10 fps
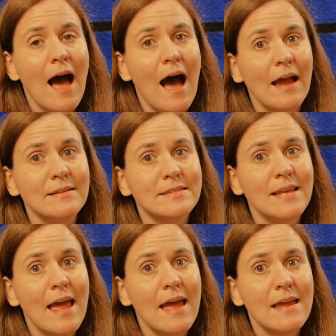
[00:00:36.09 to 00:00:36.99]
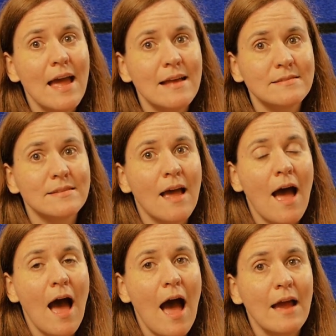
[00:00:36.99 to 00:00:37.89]
I say yes,
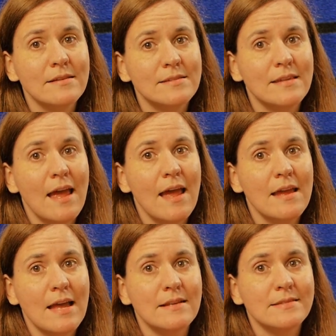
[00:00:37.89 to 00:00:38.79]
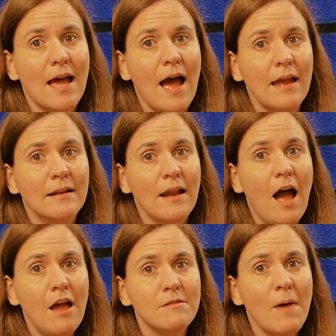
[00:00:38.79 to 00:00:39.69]
I say yes. I
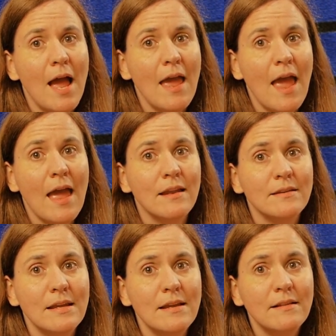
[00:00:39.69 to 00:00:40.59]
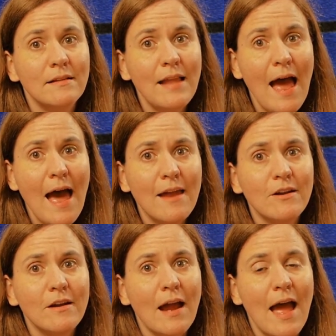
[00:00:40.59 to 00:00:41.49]
nod my hand in the
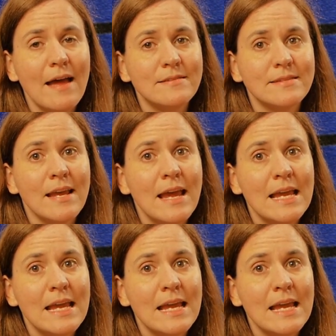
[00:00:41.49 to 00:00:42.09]
letter S.